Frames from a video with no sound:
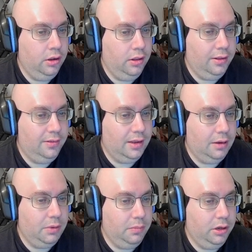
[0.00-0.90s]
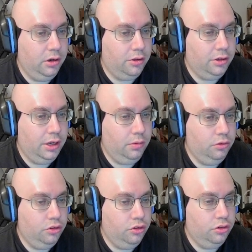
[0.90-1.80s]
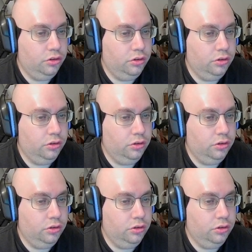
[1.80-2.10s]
Let's add maybe another couch.